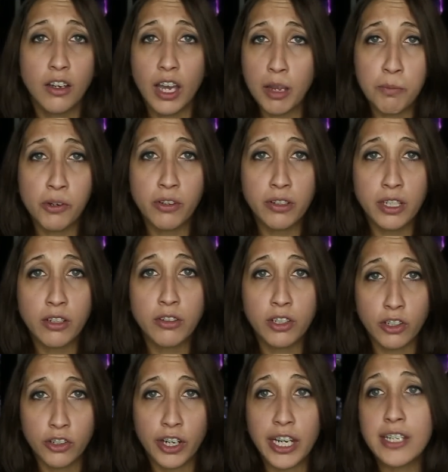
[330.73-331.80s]
April O'Neil,
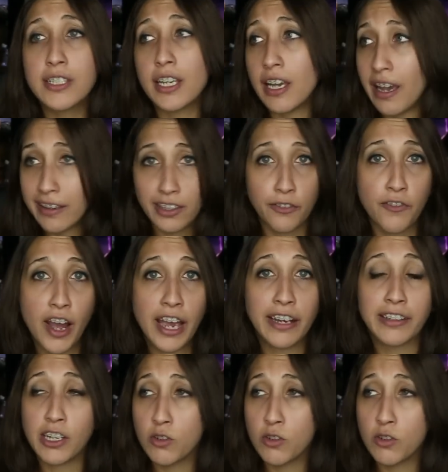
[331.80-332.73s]
you're crazy and you're fired.